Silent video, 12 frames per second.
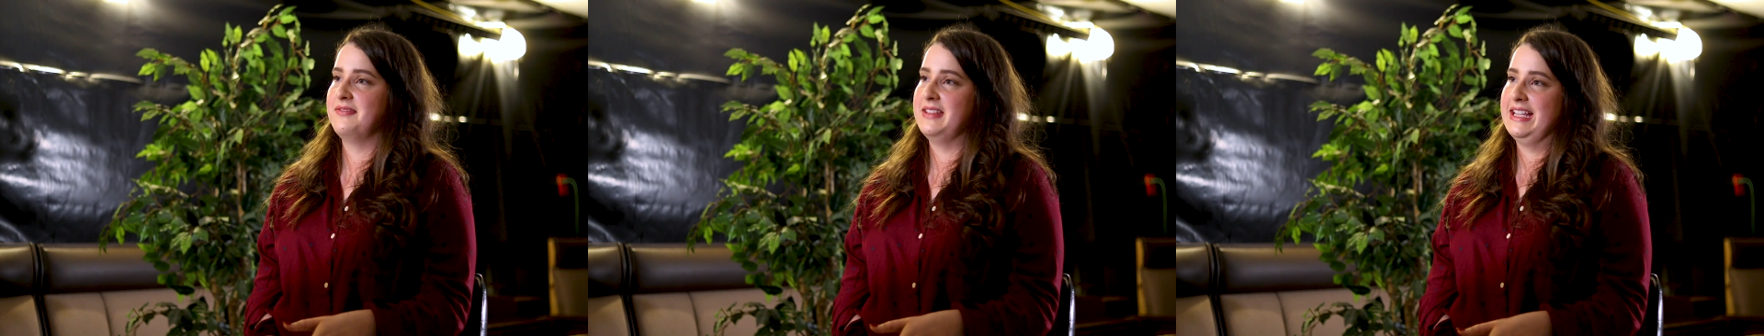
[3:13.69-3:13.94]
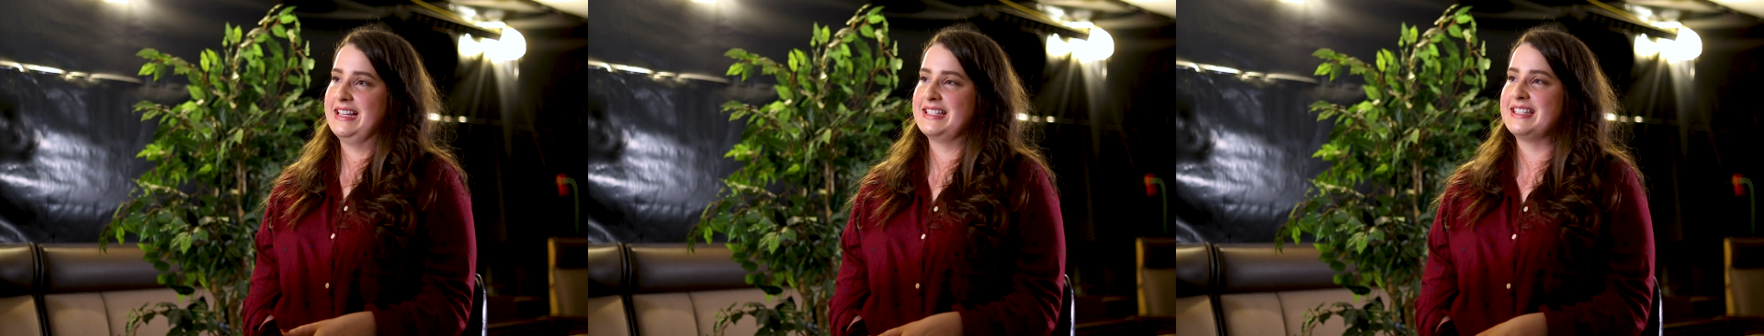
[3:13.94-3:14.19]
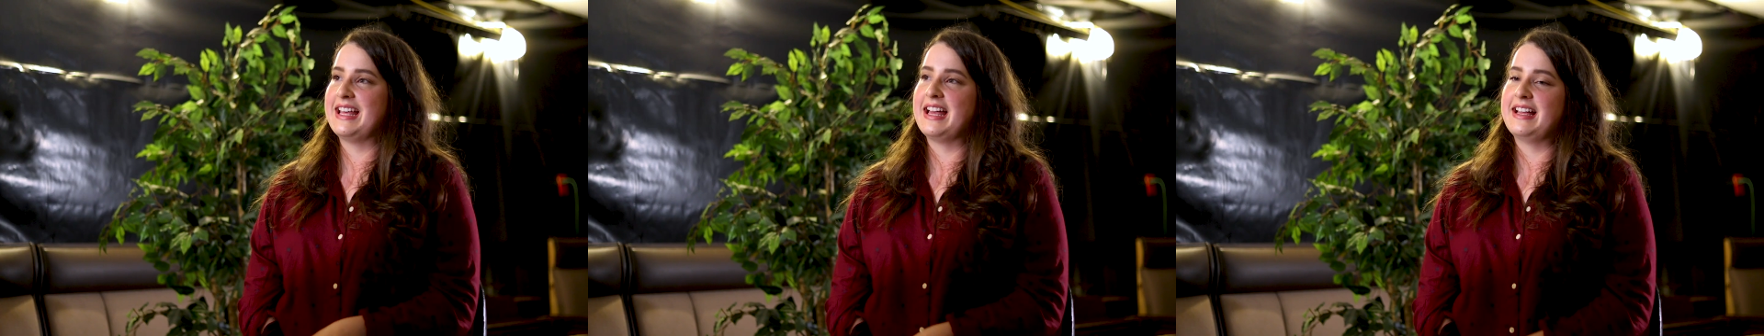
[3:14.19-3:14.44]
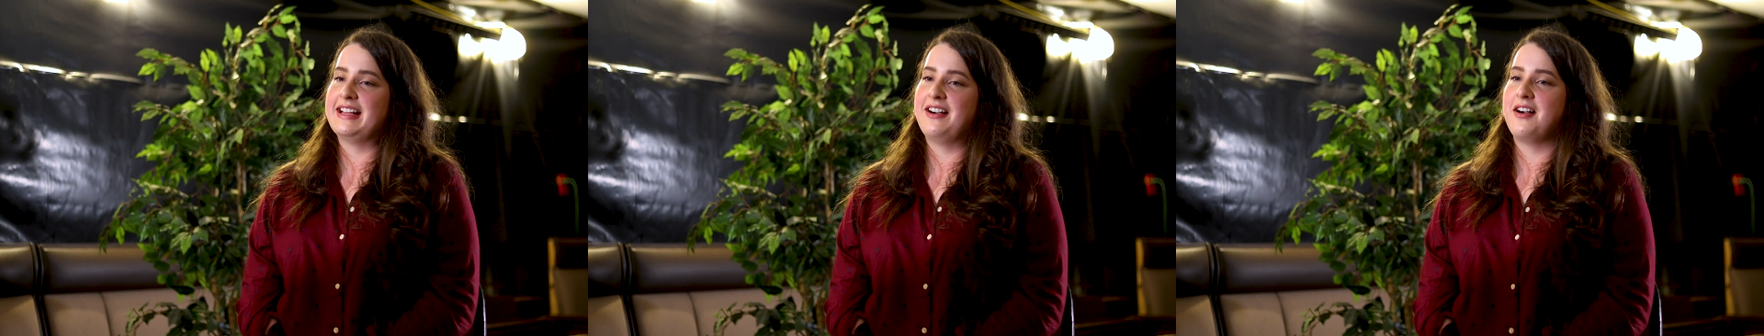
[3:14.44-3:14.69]
of things
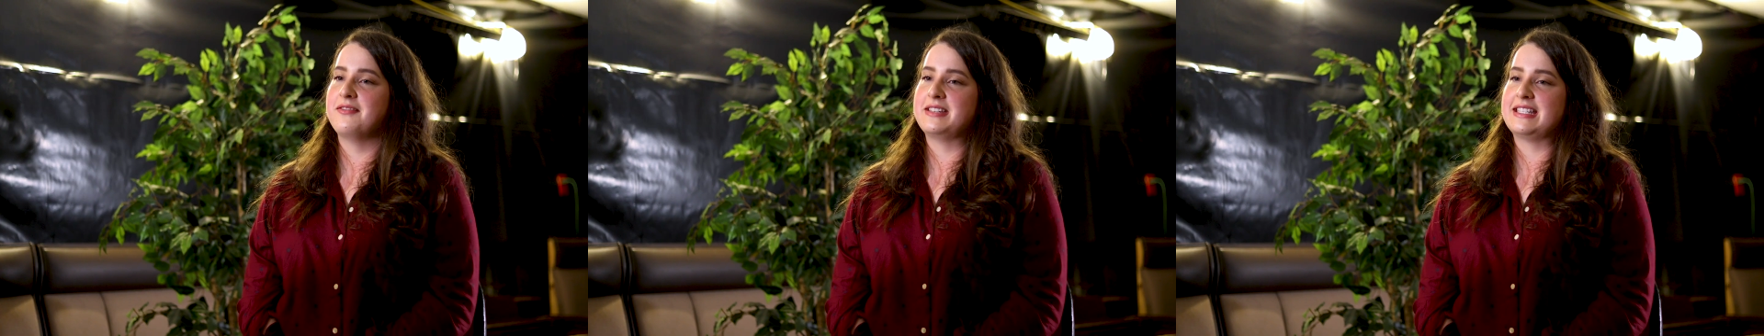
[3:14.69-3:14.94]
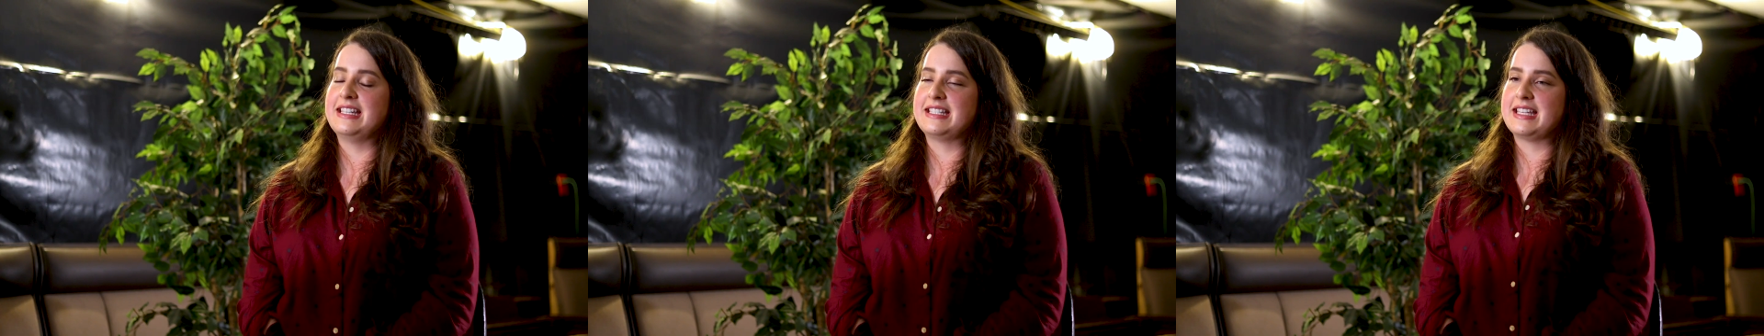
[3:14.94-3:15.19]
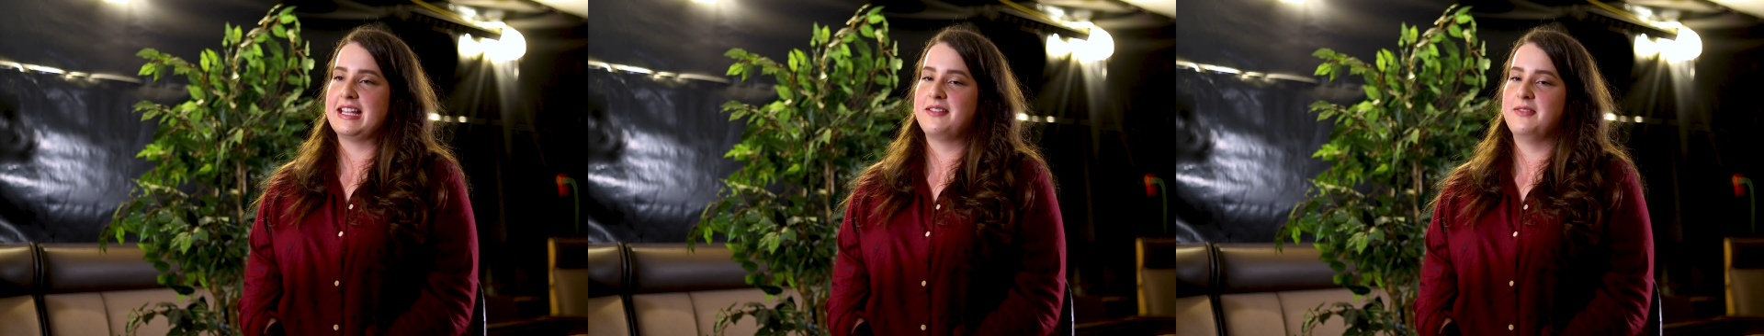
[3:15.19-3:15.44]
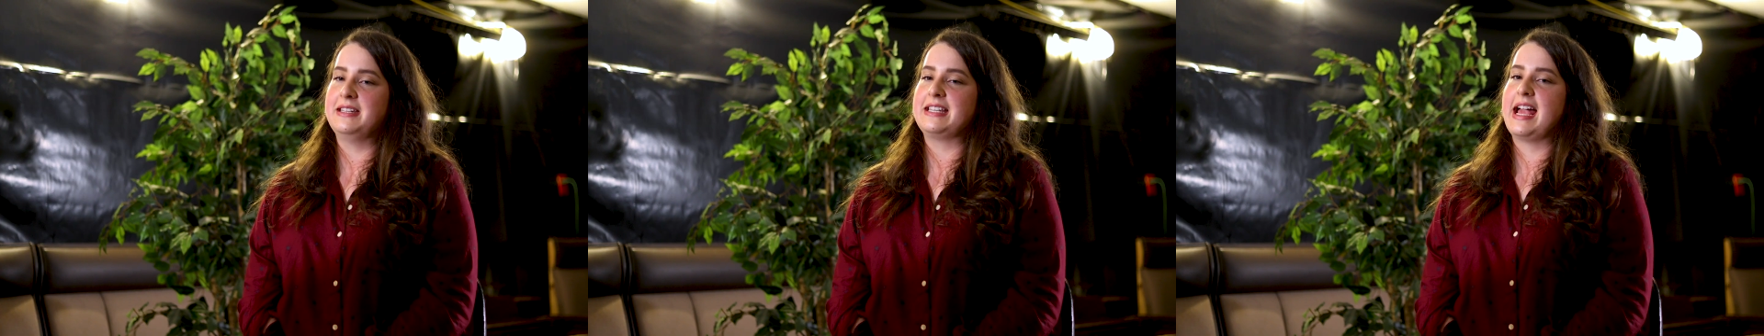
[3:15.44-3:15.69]
that obviously it's like
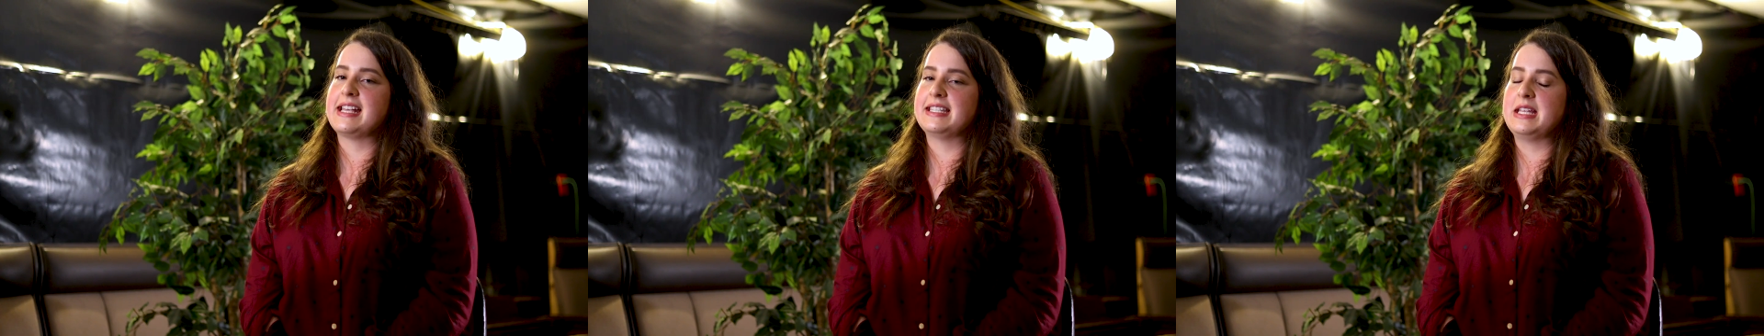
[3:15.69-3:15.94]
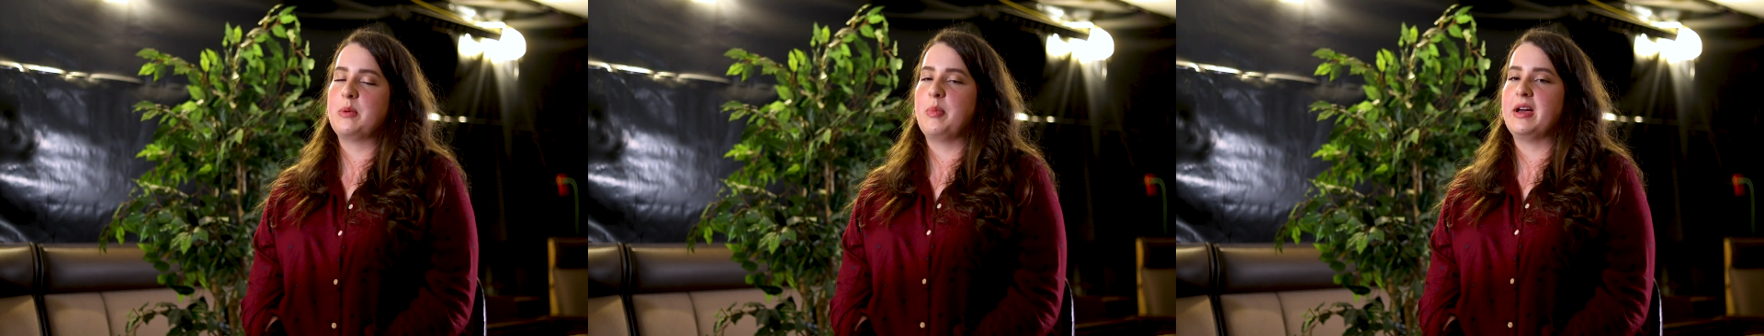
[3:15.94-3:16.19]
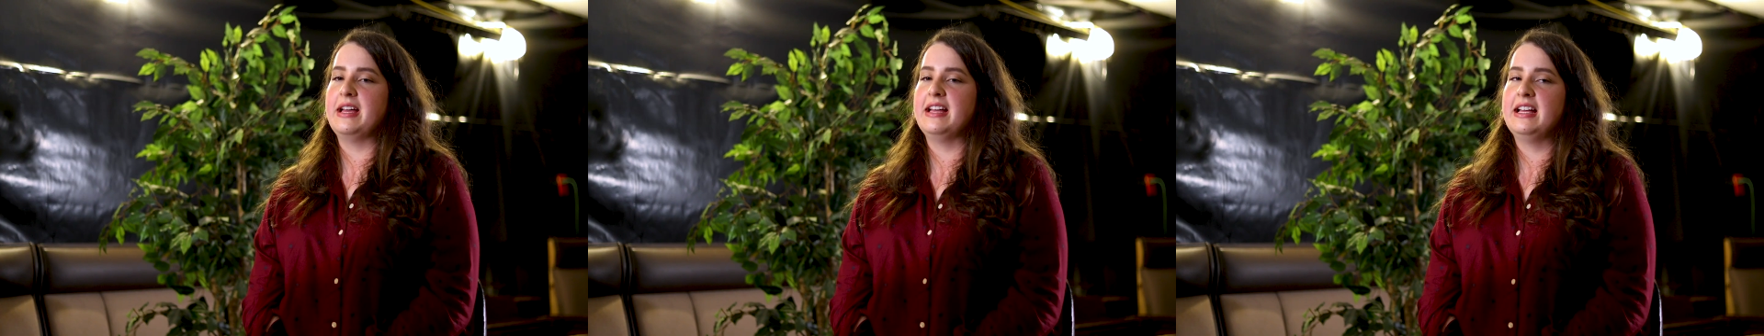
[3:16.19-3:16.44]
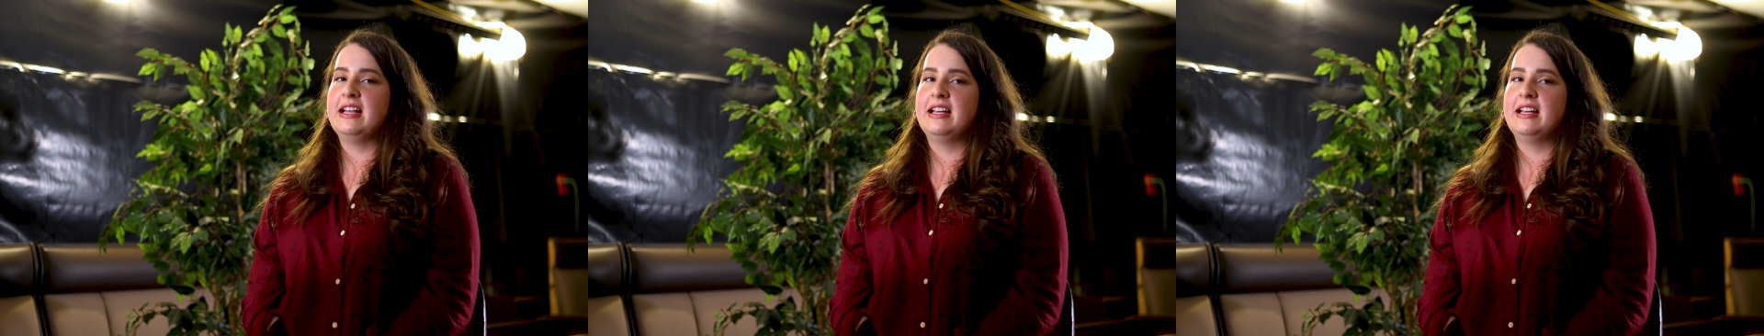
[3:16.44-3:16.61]
fantastic but